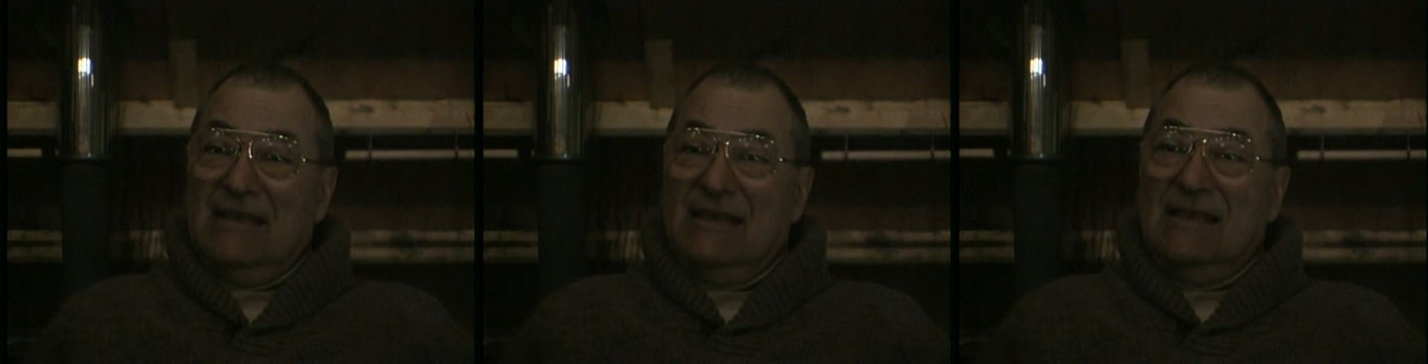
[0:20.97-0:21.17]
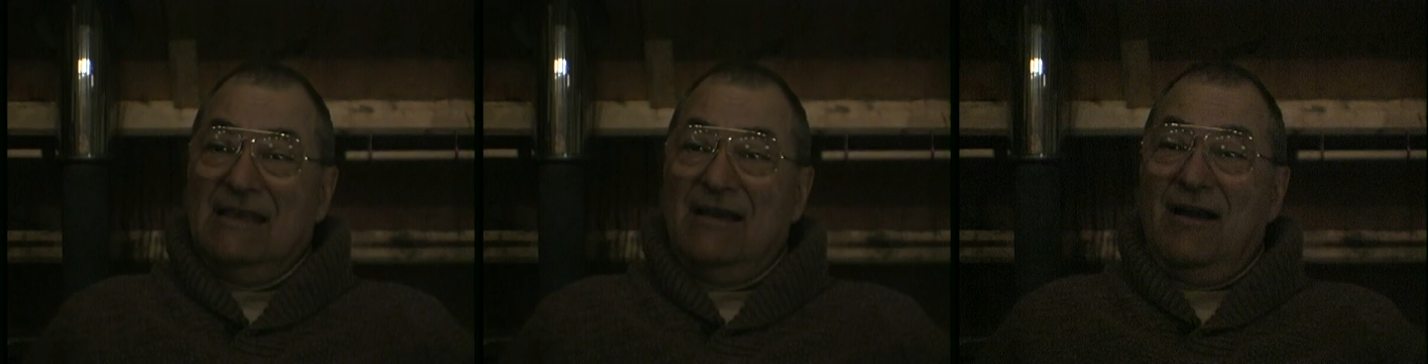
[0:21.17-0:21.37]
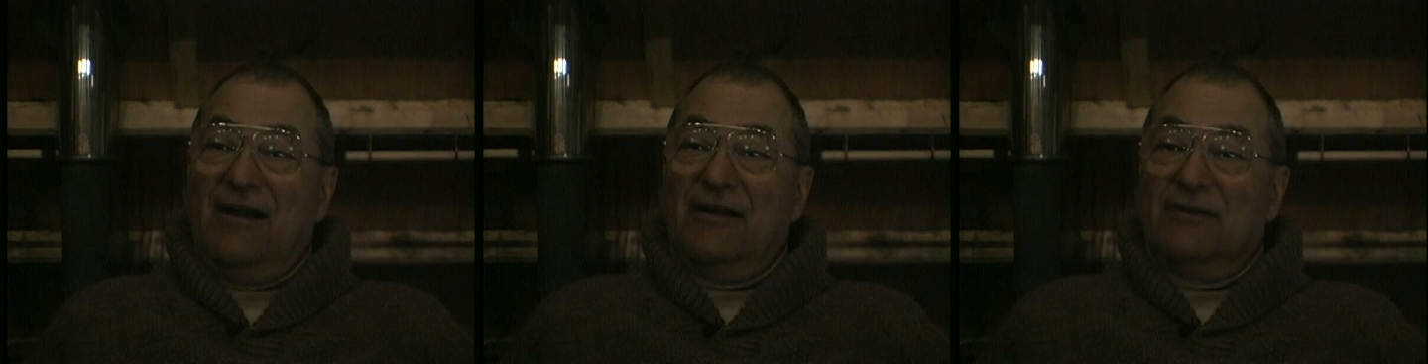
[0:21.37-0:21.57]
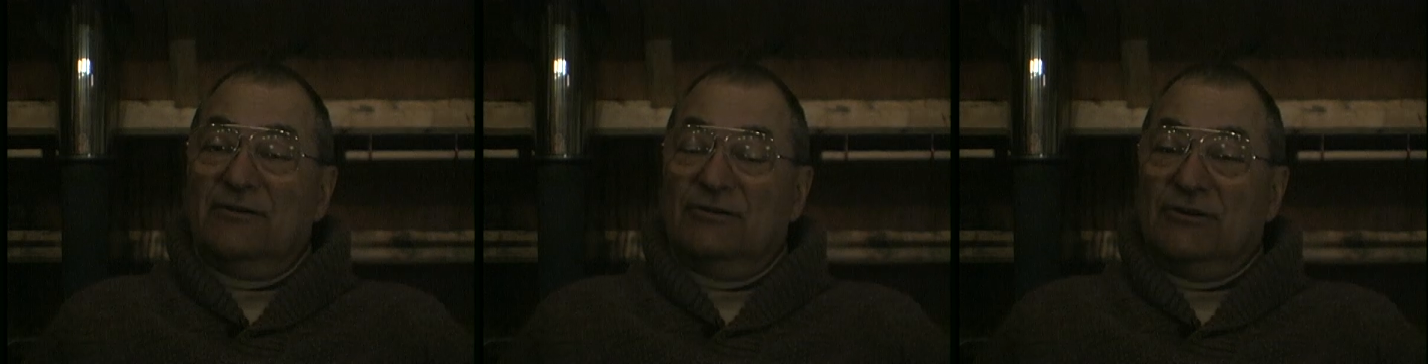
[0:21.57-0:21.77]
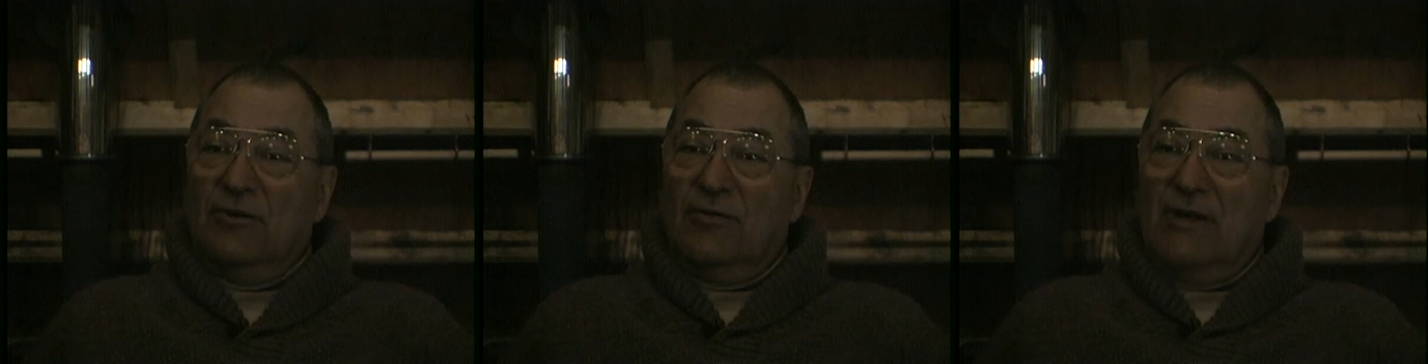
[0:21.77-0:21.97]
He hired
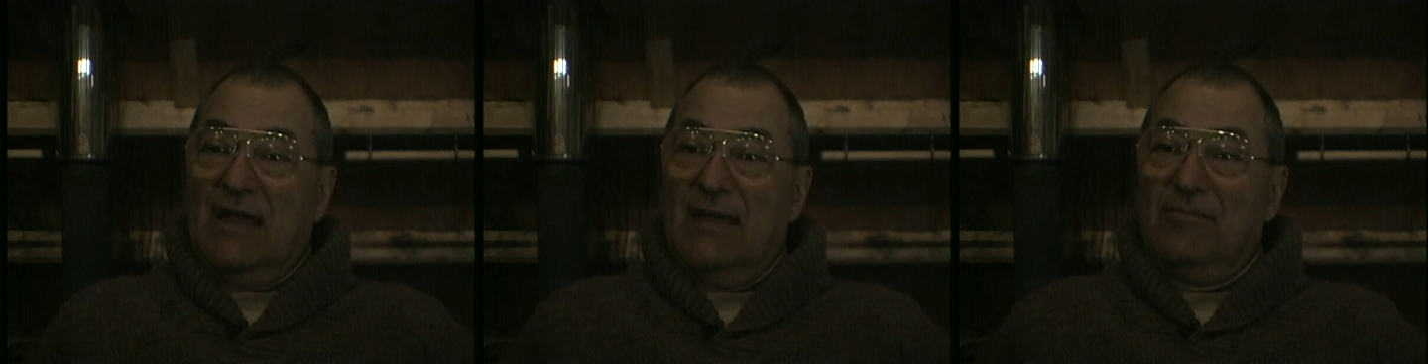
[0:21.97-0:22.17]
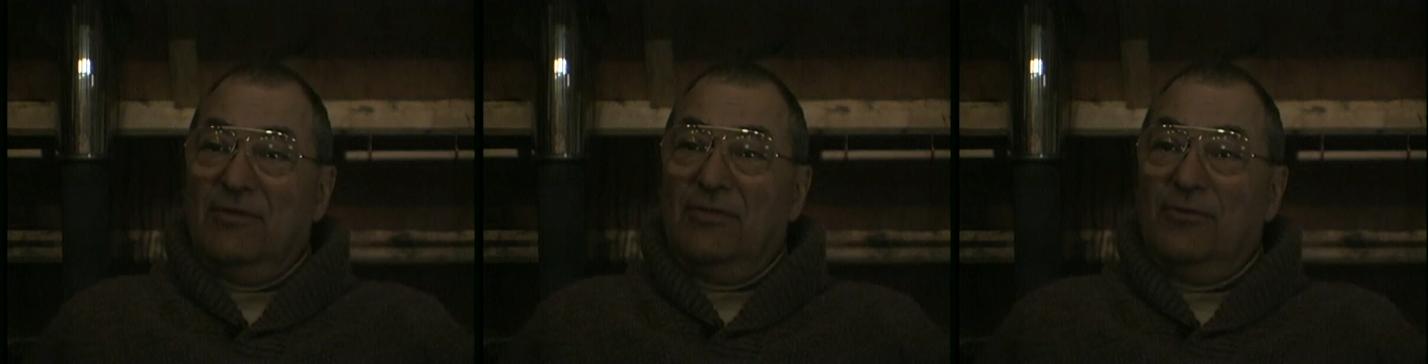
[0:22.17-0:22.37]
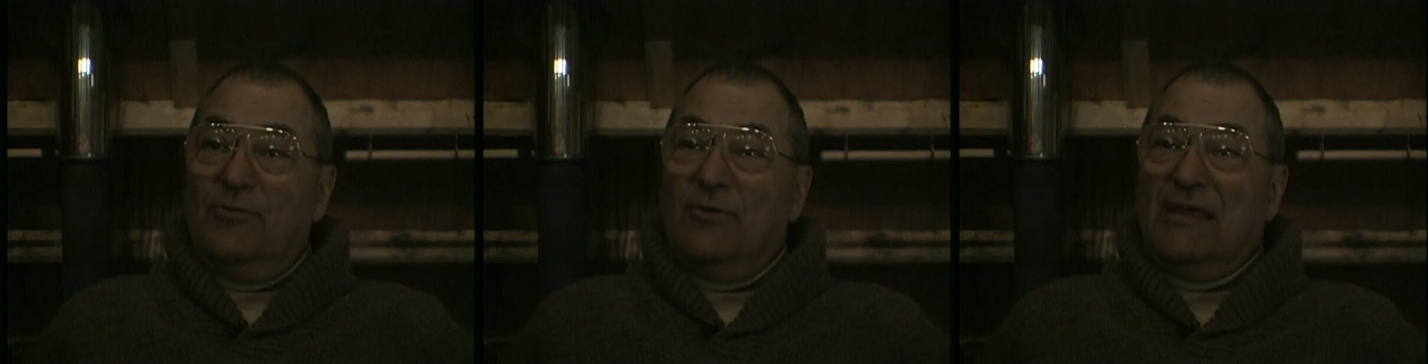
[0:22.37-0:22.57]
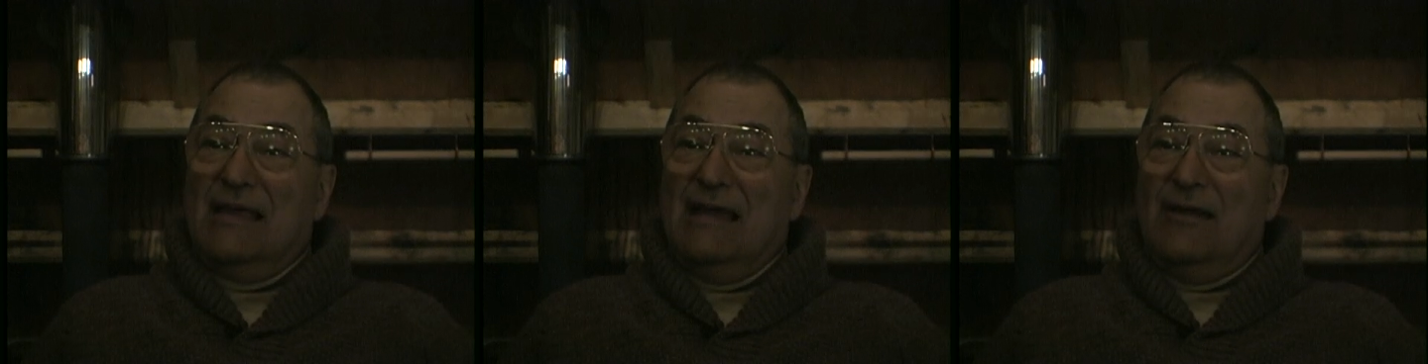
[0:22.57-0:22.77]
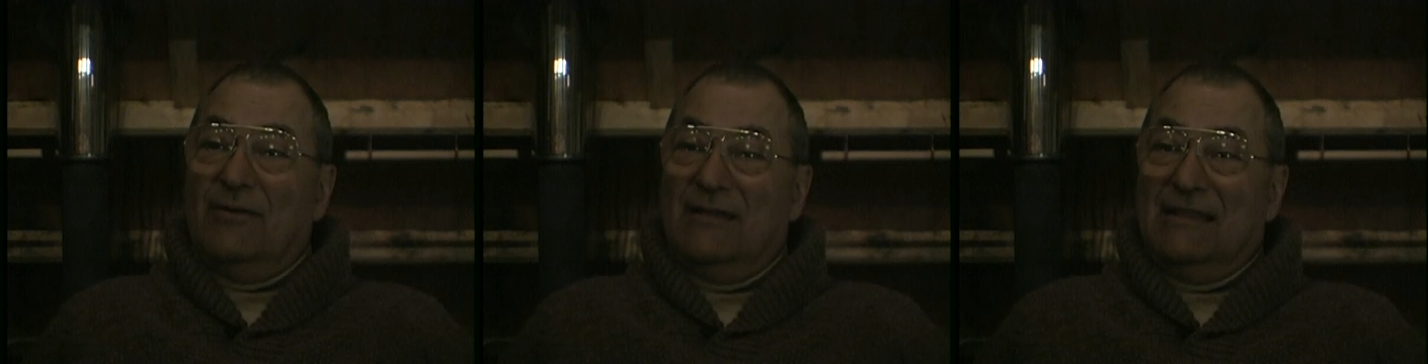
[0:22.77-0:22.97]
Joe Namath, who
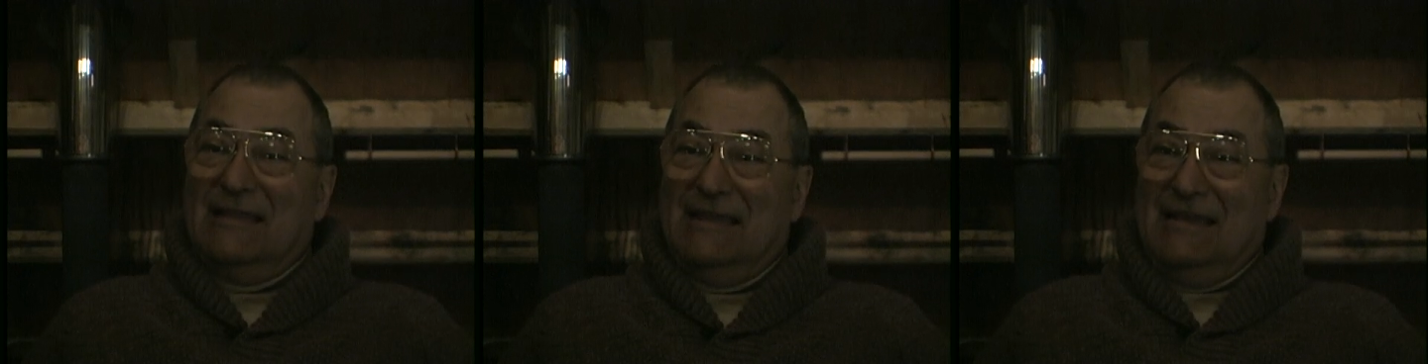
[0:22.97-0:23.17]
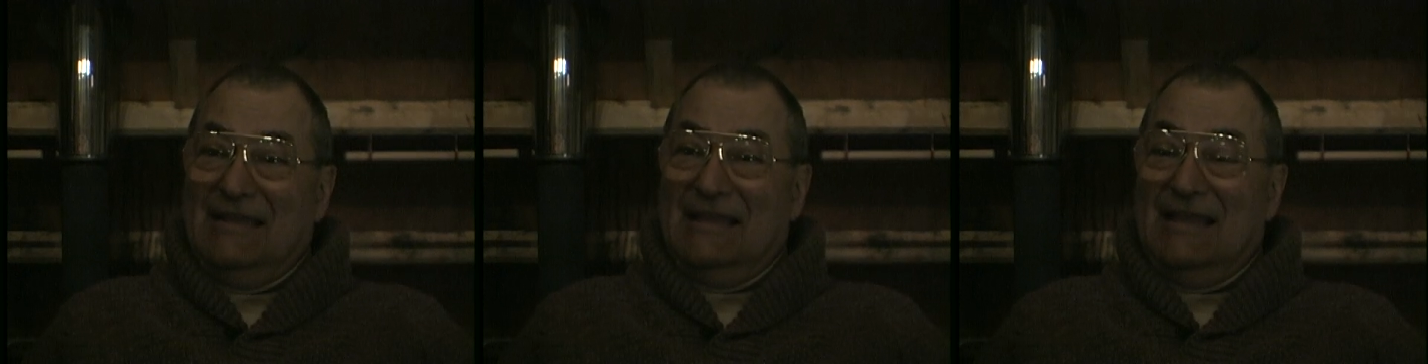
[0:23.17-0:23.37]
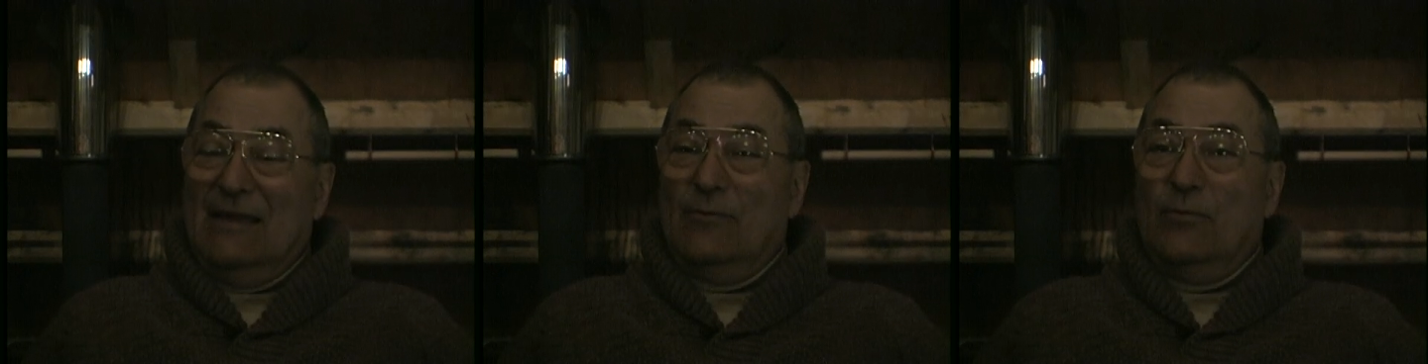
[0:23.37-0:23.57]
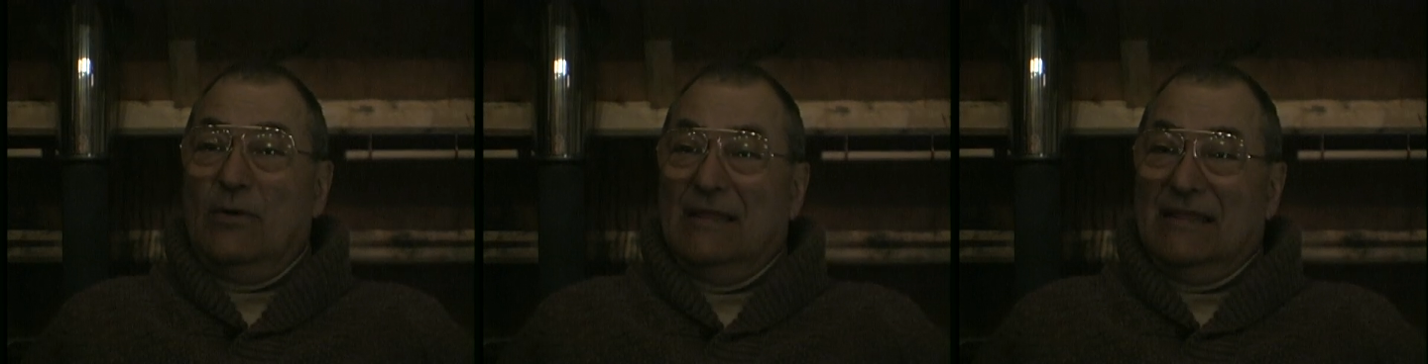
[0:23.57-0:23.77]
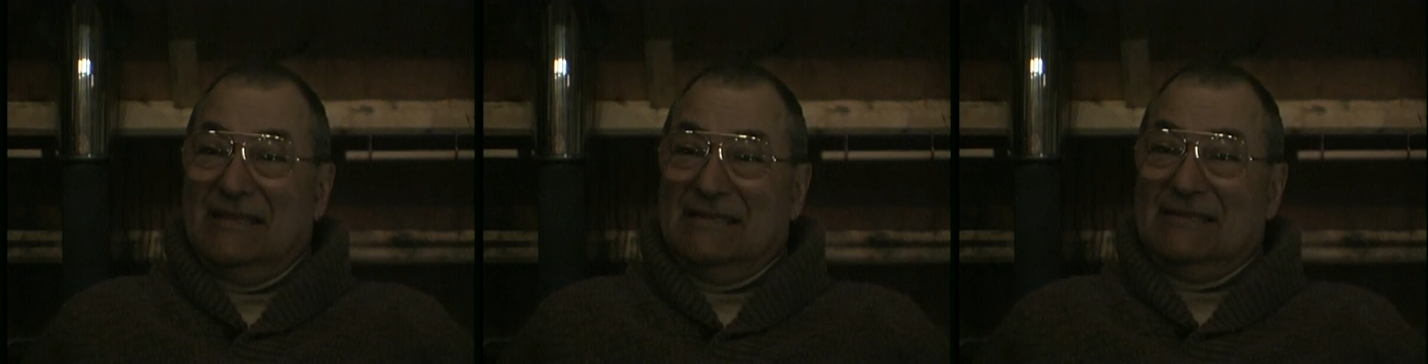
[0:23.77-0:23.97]
guaranteed they'd
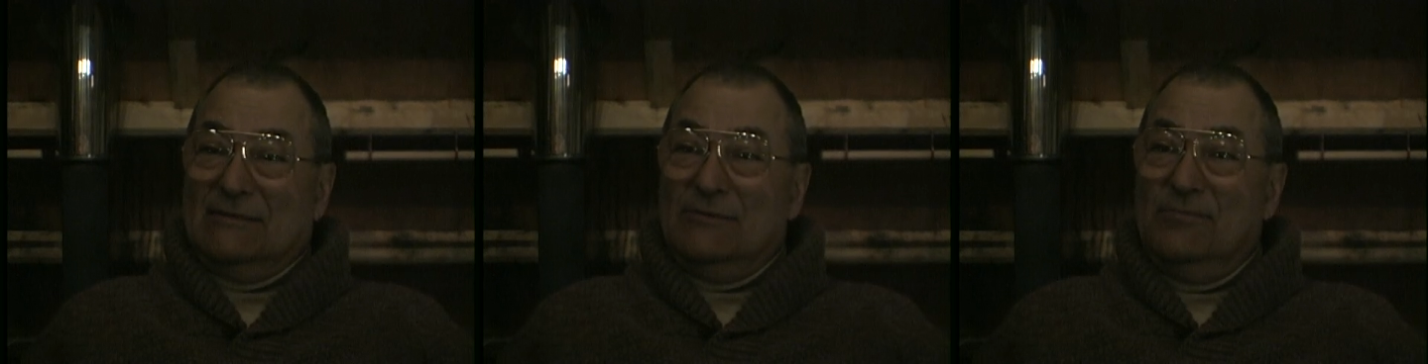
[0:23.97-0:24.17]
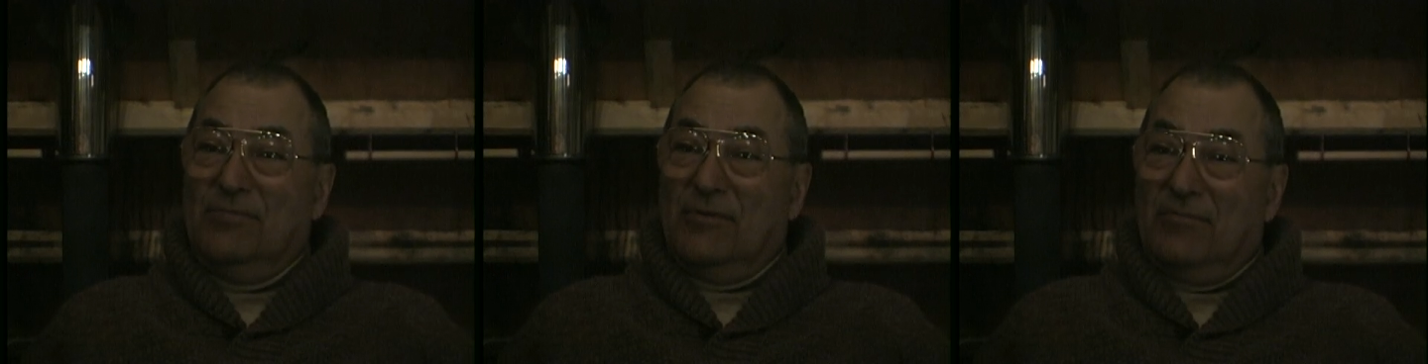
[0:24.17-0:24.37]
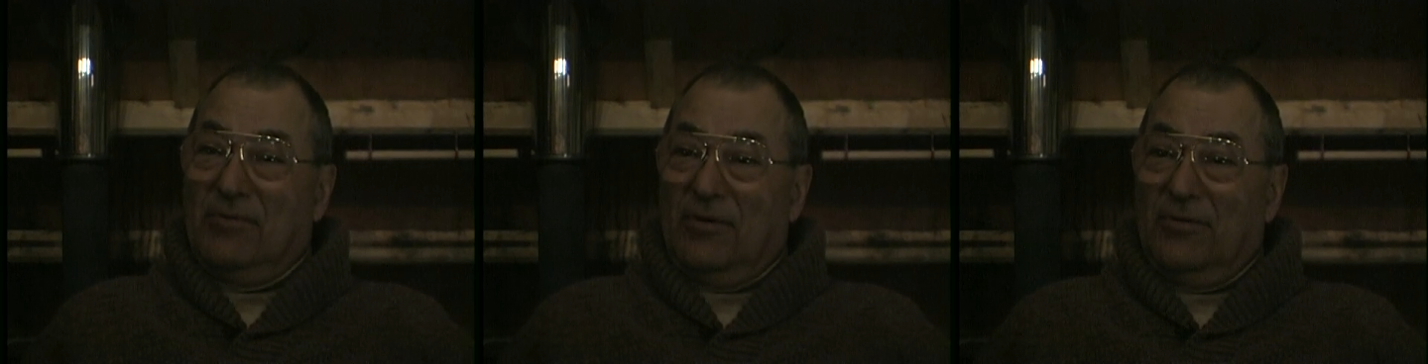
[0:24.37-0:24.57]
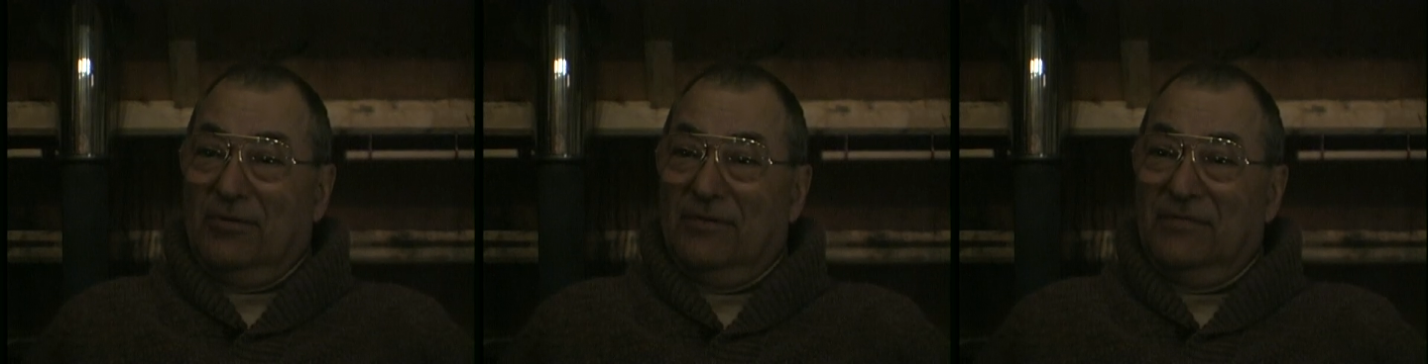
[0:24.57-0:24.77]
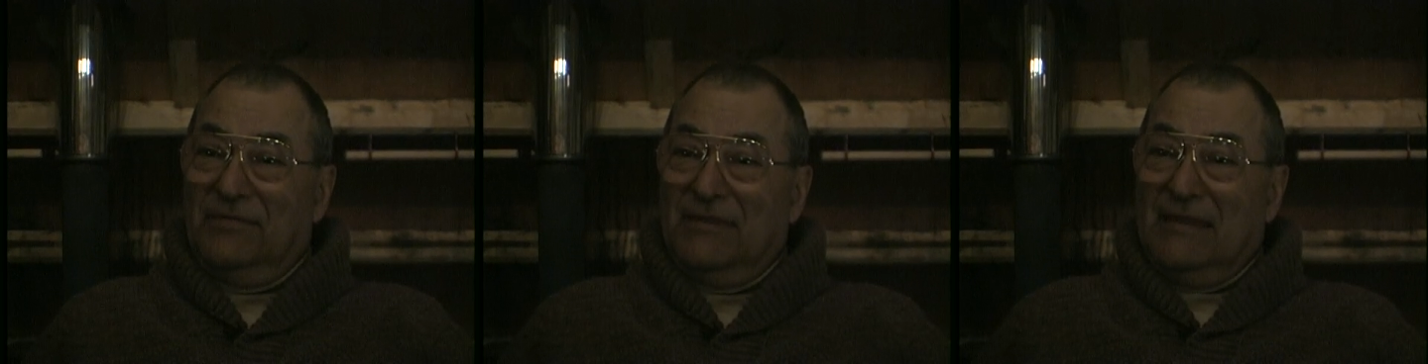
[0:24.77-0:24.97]
win the Super Bowl.